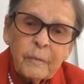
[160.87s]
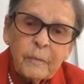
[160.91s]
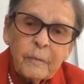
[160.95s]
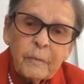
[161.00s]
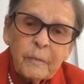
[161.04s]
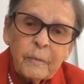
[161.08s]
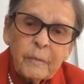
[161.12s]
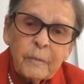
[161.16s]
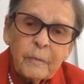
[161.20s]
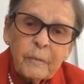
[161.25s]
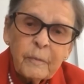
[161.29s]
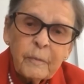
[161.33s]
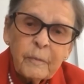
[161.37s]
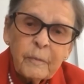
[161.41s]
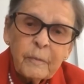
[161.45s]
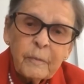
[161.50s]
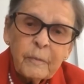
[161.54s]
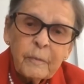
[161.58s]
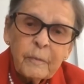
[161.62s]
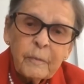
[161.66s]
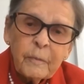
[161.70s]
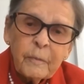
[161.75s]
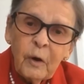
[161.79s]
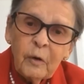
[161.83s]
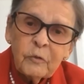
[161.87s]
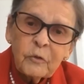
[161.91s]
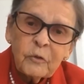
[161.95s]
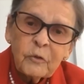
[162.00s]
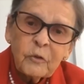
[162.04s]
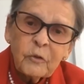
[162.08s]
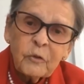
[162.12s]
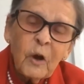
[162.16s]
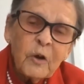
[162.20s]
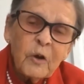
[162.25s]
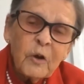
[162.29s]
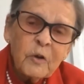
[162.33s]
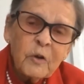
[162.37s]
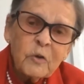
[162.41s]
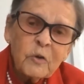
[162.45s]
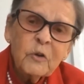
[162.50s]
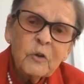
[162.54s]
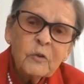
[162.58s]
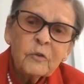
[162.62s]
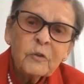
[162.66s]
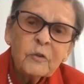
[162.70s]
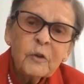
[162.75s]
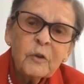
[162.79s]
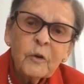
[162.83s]
and he sought
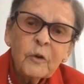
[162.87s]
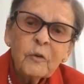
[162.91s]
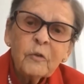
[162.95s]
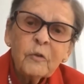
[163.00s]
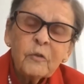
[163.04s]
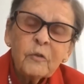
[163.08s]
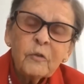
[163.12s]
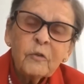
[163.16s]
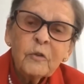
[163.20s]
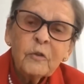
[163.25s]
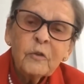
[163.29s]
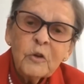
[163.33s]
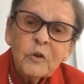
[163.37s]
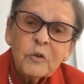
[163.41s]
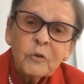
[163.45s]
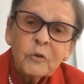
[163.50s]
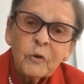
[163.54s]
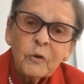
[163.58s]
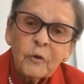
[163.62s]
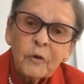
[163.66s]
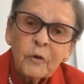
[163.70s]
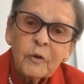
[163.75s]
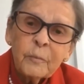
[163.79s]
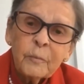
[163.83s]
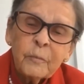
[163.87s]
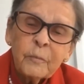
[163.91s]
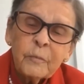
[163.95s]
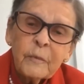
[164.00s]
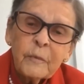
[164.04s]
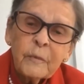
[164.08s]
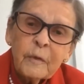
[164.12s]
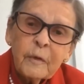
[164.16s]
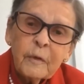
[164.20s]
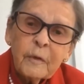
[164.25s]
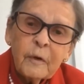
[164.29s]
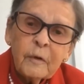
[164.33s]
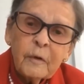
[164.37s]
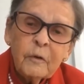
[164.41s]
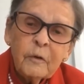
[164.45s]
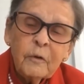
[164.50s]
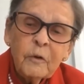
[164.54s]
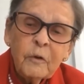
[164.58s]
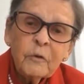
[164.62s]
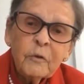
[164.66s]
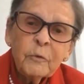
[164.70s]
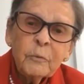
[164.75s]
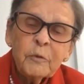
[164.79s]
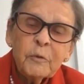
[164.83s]
Jesus out at the seashore.
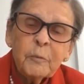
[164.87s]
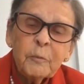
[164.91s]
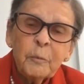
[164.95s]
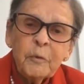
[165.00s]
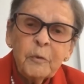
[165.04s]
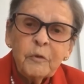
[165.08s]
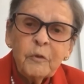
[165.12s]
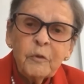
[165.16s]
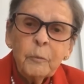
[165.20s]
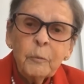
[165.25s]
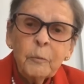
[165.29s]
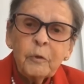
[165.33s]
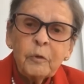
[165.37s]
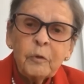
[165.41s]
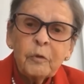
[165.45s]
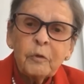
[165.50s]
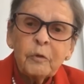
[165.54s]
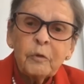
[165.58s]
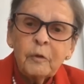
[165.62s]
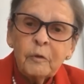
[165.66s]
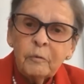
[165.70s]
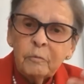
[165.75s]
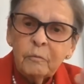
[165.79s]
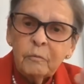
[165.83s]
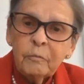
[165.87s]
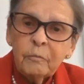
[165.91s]
Jesus was busy with the